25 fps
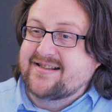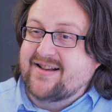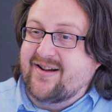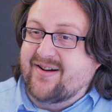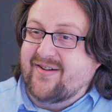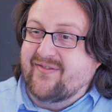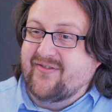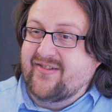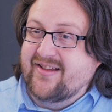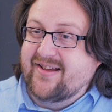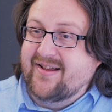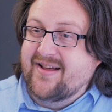
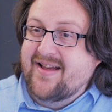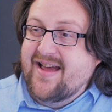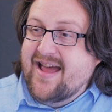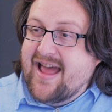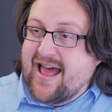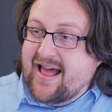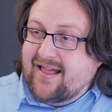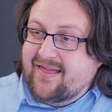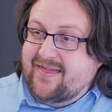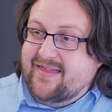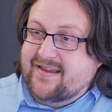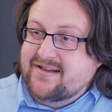of a
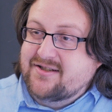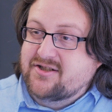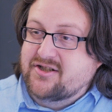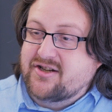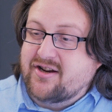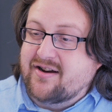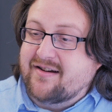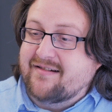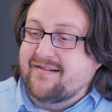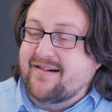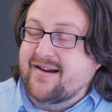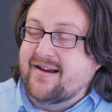health
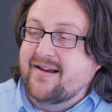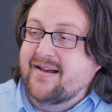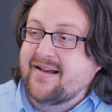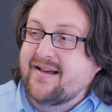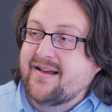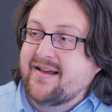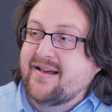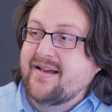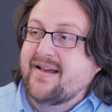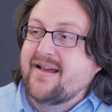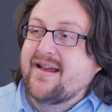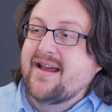insurer,
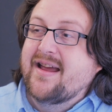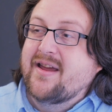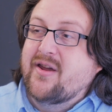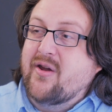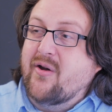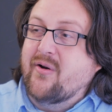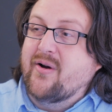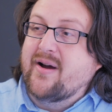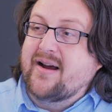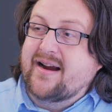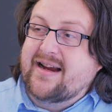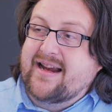
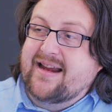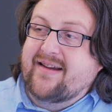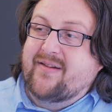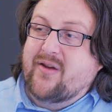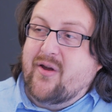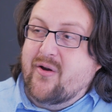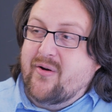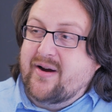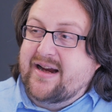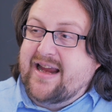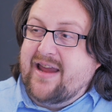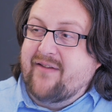
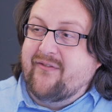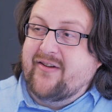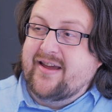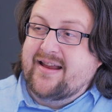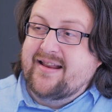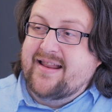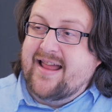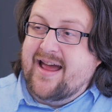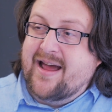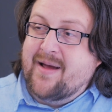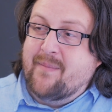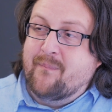you're
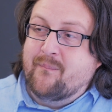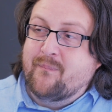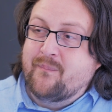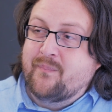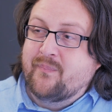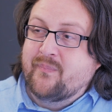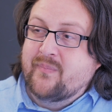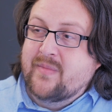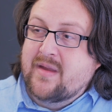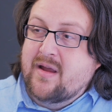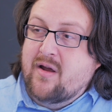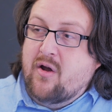giving
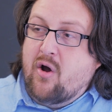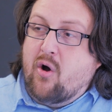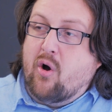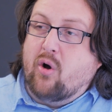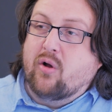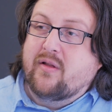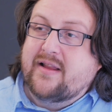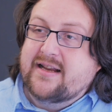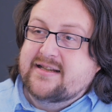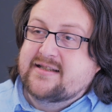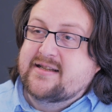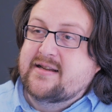them
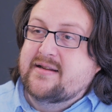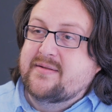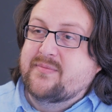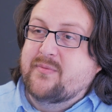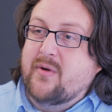all this